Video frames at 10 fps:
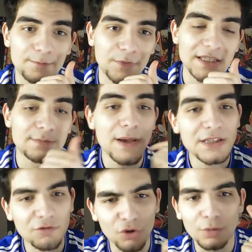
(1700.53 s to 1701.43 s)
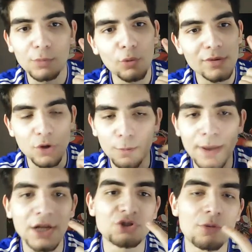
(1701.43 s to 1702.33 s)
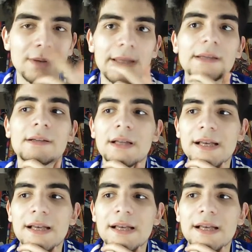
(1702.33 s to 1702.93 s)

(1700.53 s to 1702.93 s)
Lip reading: He's better on the ball. He's got better dribbling.